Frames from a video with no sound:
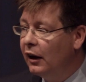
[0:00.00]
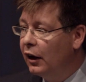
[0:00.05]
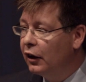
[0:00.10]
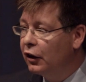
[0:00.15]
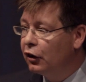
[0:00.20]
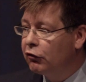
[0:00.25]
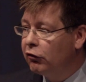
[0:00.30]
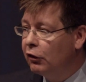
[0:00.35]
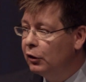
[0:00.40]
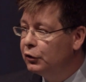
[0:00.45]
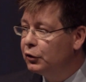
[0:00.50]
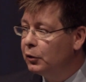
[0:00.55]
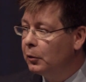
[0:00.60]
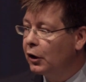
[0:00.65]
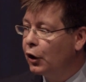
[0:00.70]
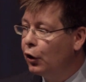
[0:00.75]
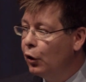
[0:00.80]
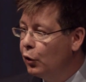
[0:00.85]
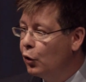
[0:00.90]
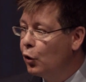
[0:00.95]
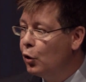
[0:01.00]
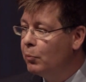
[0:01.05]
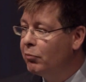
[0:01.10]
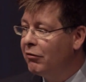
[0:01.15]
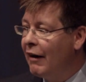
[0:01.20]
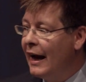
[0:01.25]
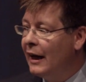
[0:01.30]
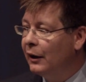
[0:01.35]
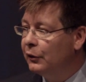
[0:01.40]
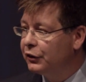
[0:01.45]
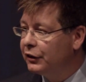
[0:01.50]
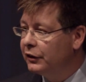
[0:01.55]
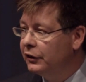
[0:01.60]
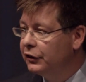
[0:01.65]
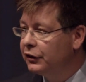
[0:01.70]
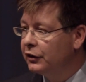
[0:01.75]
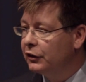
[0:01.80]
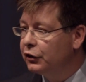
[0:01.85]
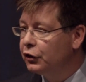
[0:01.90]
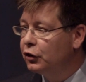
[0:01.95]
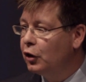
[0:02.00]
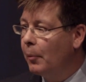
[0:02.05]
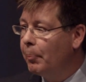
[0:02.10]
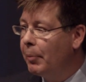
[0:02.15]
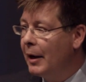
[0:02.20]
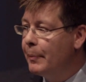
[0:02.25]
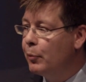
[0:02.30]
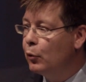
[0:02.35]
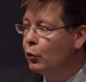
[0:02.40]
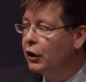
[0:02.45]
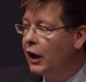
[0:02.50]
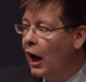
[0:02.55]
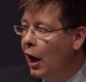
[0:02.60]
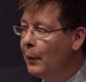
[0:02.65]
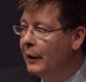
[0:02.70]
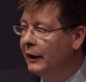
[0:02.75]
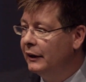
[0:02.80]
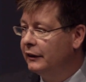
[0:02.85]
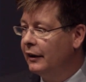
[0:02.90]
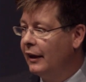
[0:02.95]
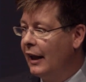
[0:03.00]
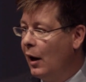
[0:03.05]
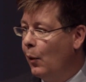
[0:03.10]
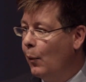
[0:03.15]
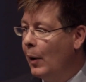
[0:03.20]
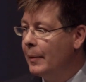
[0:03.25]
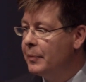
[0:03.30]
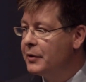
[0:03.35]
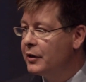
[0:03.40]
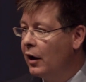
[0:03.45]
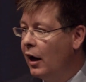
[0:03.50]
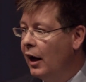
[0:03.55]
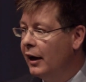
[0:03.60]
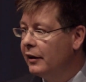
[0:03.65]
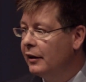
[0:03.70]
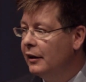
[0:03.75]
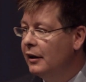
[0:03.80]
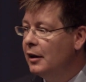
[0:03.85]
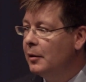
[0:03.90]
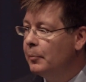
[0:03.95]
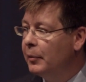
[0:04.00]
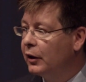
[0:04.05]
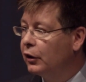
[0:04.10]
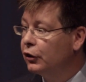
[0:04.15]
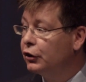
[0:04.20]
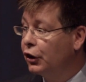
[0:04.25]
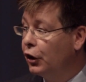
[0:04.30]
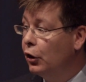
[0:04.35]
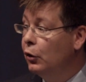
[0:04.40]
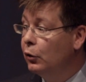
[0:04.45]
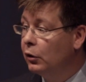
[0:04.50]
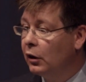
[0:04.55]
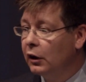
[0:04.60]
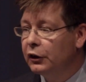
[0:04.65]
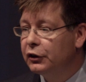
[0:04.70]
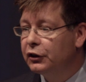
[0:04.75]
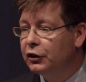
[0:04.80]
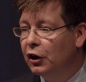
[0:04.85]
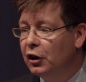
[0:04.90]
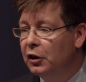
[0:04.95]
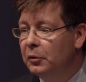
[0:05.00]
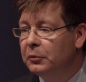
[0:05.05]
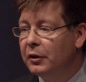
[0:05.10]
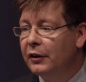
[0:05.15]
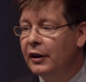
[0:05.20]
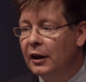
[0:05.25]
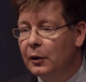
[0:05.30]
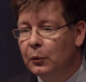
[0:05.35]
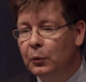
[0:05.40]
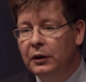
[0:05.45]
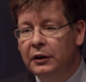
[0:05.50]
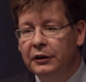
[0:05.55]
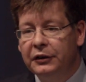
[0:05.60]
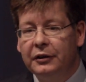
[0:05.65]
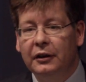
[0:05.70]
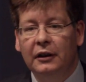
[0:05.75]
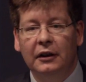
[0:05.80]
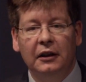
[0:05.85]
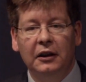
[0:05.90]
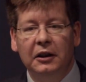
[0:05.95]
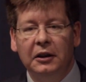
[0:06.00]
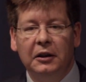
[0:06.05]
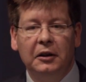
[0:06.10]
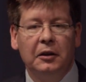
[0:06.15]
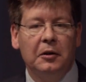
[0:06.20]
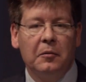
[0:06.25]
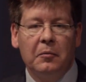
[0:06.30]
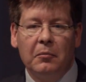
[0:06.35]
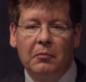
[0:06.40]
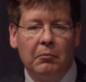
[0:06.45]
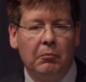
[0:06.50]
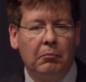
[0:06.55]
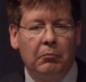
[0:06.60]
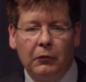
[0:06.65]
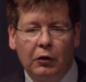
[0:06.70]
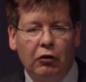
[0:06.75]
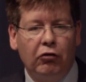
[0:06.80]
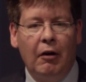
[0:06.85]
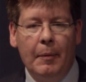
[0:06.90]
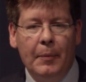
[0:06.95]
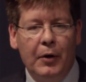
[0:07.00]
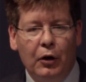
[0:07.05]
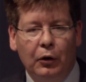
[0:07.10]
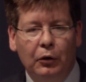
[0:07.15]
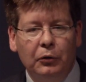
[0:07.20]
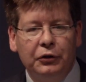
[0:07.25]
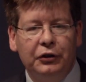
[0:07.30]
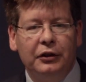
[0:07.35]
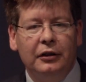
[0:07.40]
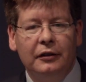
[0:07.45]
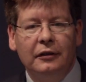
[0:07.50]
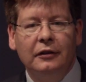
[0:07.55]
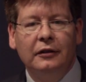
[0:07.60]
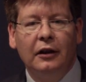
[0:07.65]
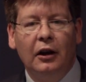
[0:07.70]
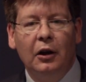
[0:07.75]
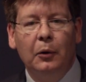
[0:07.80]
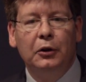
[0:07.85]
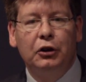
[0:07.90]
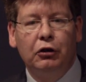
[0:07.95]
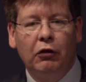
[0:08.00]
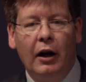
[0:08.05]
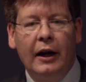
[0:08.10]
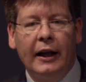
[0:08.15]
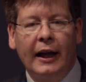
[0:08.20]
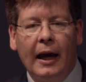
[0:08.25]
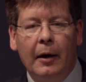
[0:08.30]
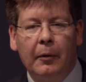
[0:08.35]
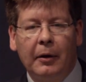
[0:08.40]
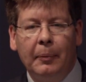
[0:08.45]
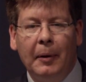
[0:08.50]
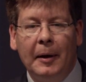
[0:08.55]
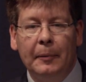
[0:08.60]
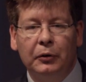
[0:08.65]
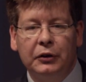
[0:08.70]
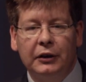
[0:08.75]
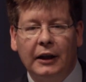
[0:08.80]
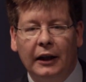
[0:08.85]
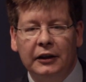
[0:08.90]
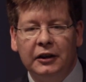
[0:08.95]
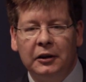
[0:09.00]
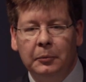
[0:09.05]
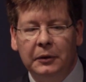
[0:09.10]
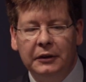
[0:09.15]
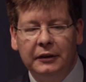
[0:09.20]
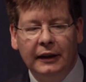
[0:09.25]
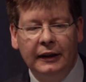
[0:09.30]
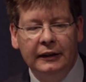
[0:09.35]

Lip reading: and Google browsers stopped people going to that website because Google assumed that it was criminals who were trying to get people's customers'